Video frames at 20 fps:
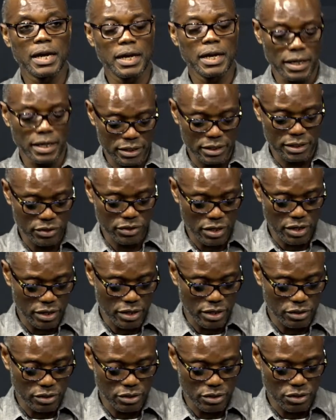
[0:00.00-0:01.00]
He's already
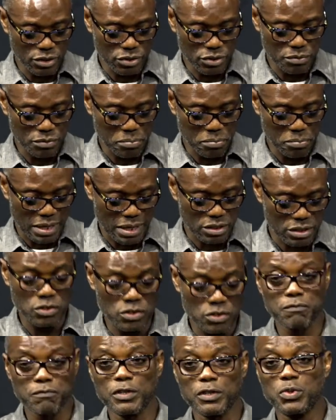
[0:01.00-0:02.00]
gotten us past some
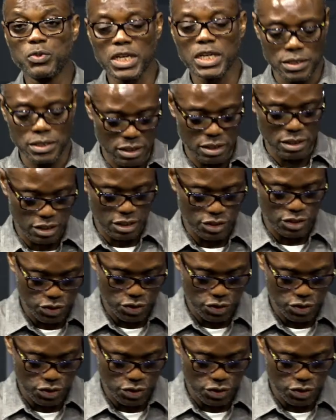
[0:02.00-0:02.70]
few days in this